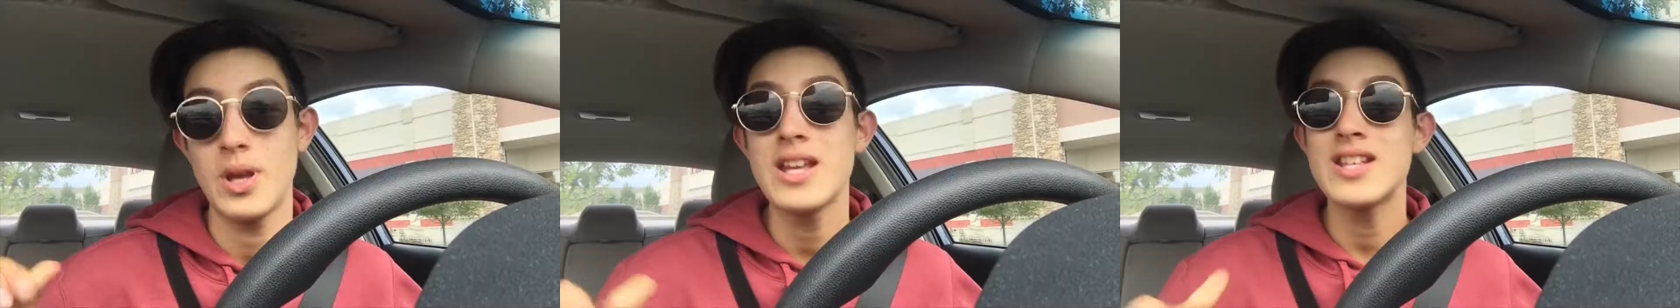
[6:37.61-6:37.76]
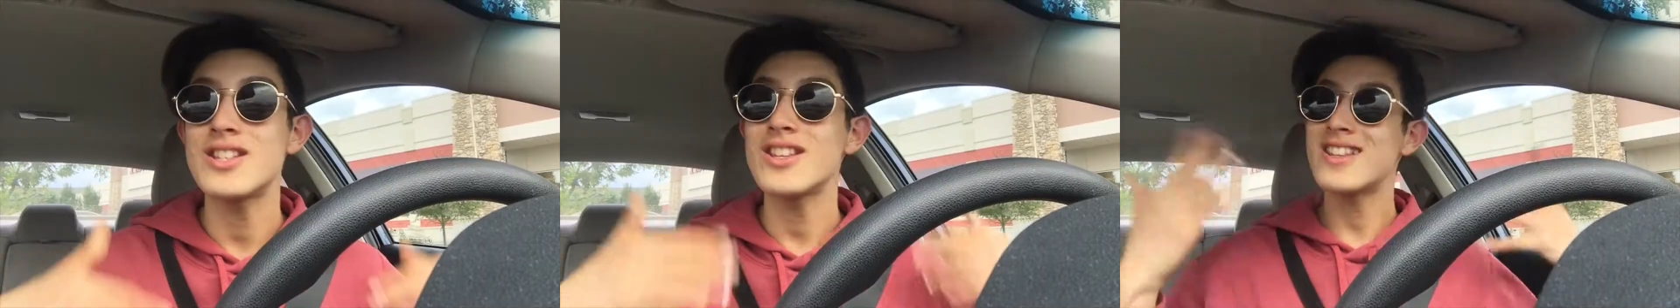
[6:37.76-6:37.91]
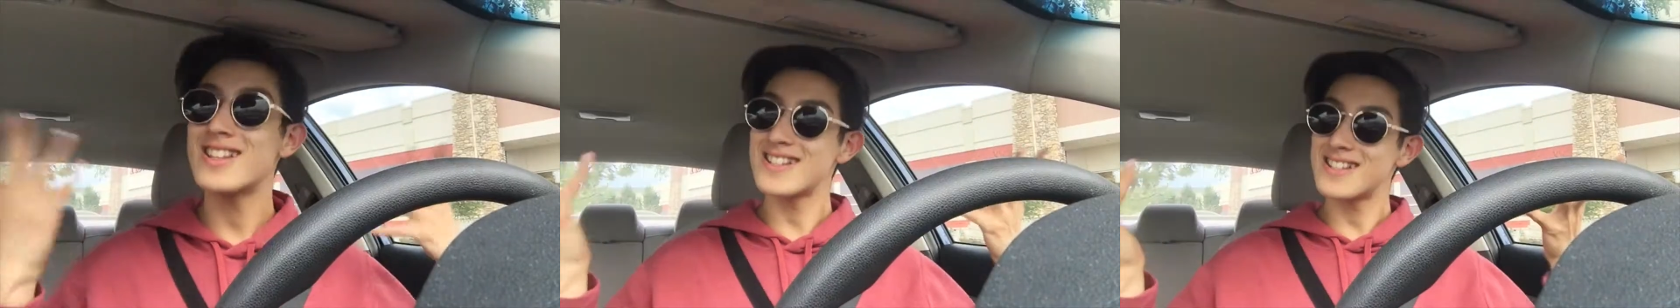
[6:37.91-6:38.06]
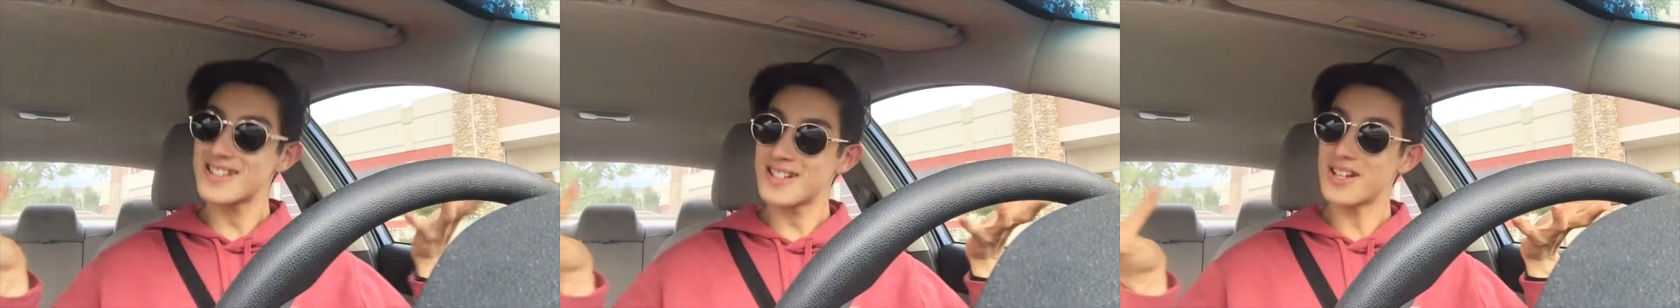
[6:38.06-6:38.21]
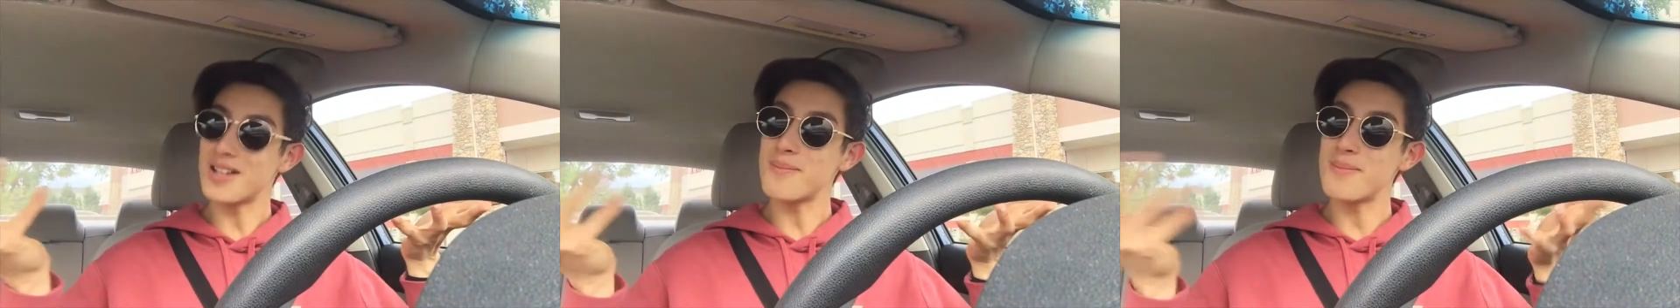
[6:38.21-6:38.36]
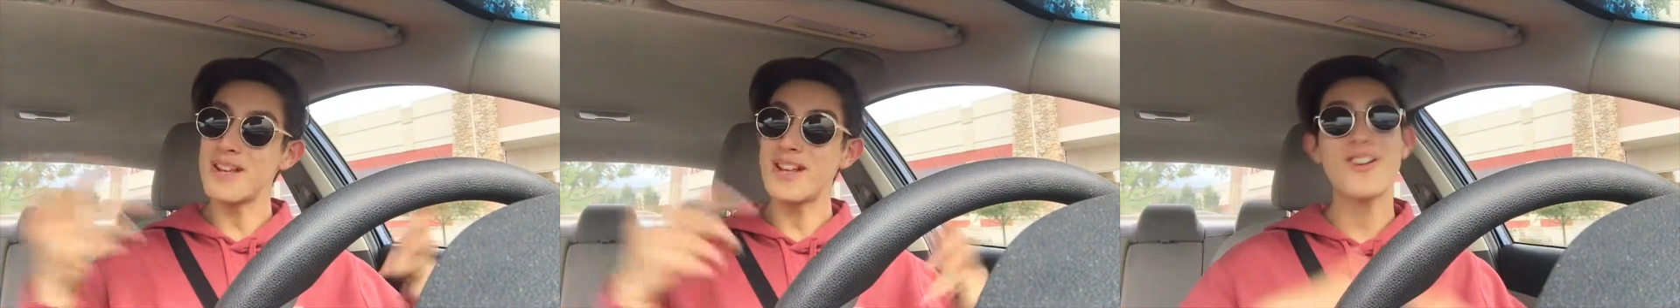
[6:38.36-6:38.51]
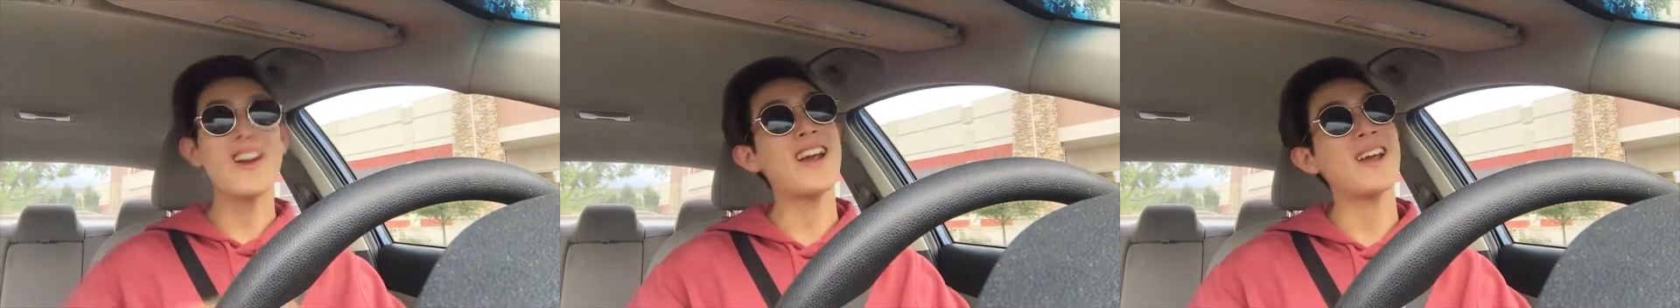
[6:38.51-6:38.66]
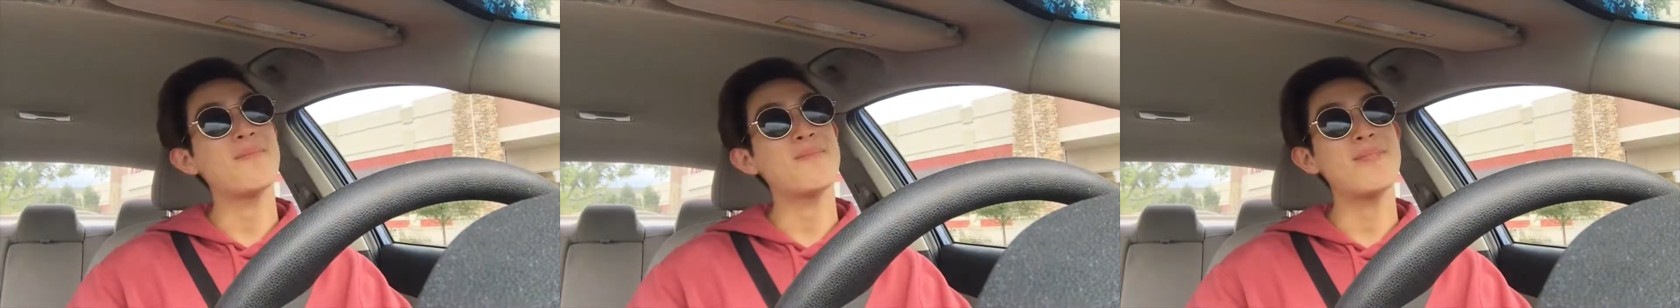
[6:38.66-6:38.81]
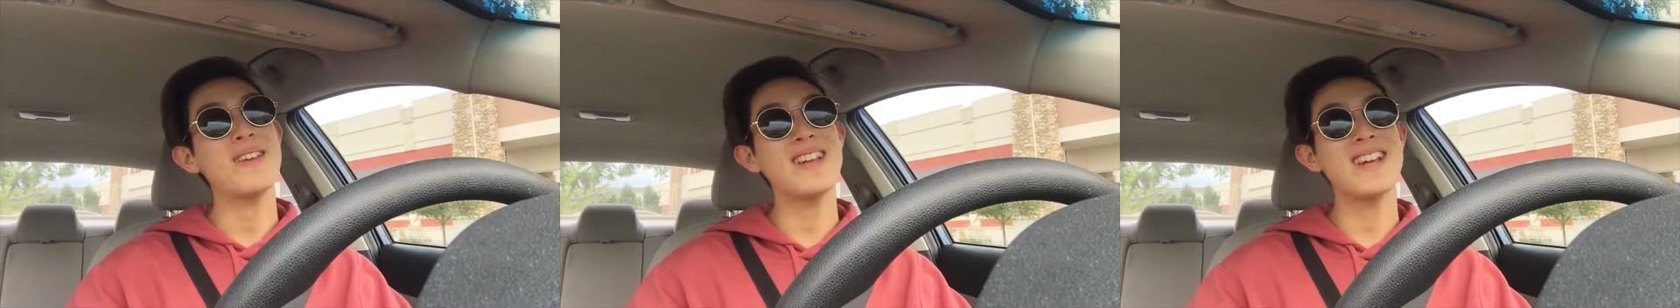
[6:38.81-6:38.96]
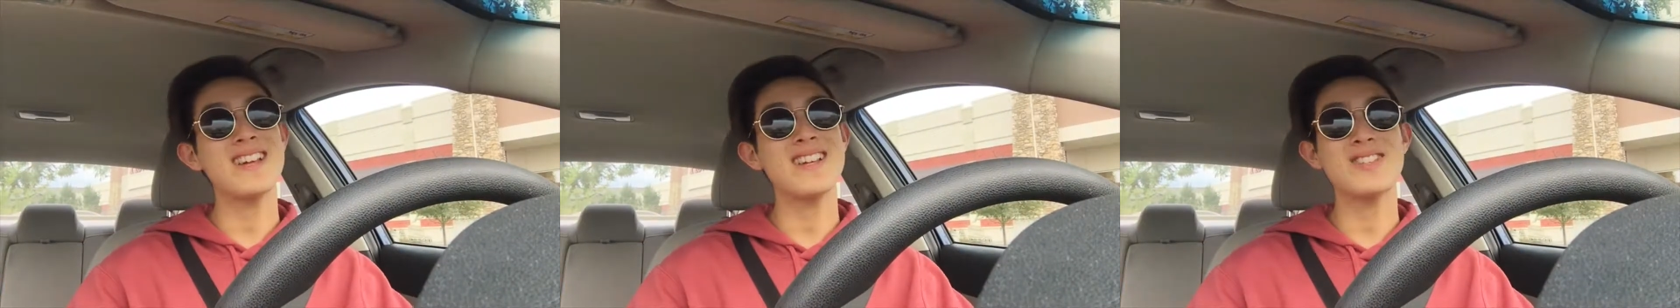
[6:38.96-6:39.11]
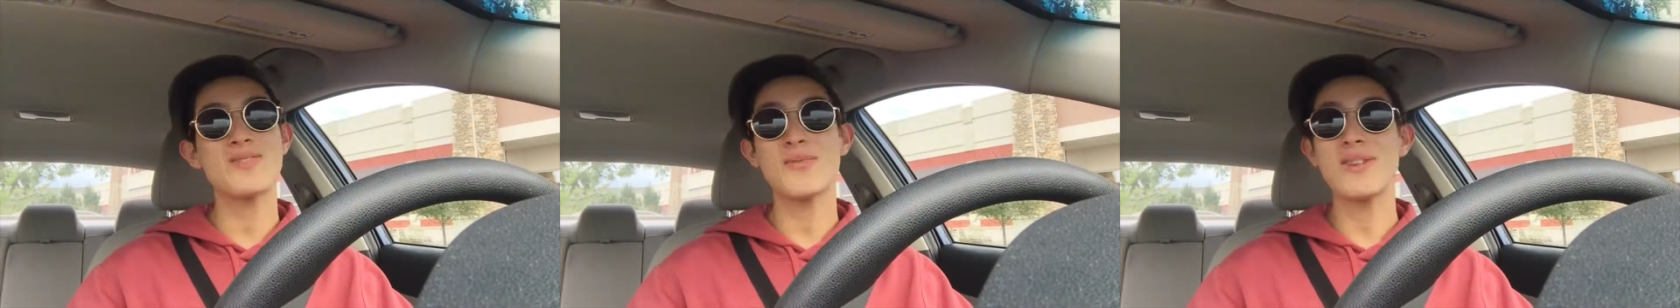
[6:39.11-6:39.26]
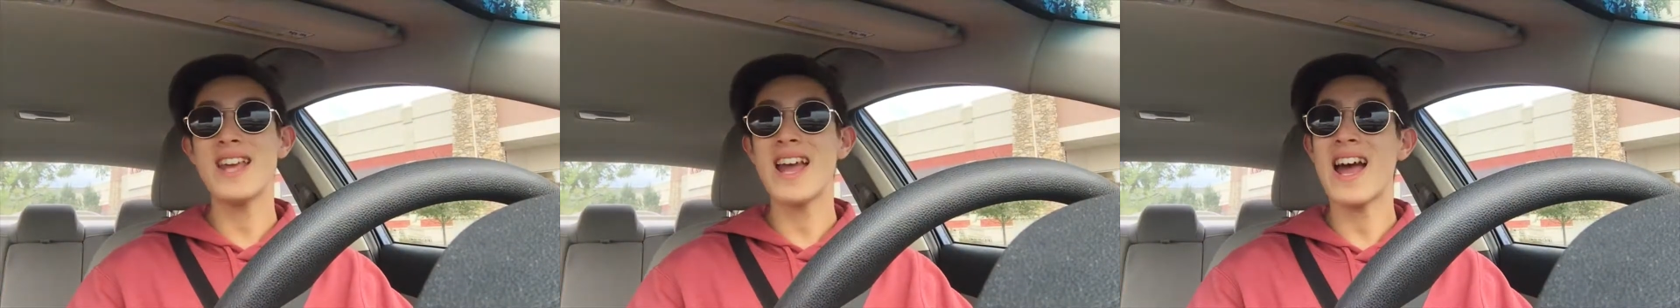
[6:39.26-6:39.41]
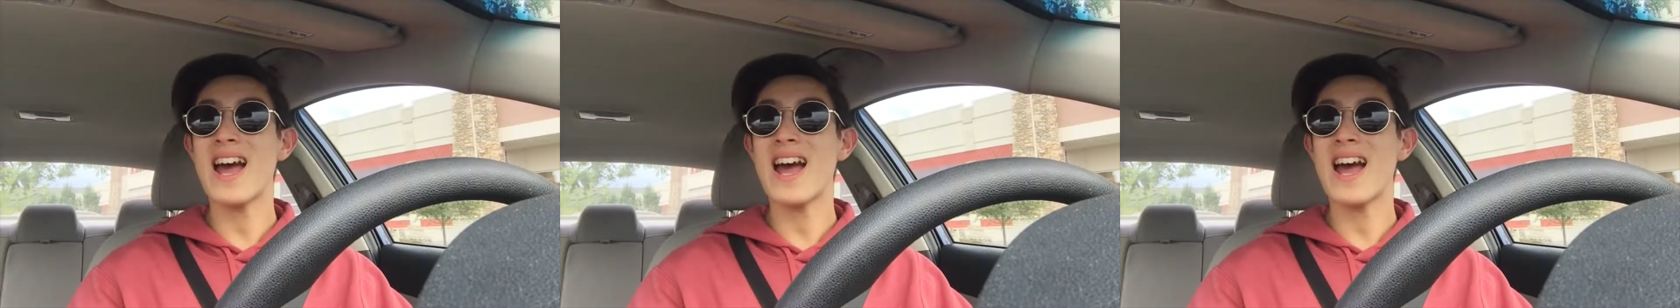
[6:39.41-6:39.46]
So this is gonna be great because we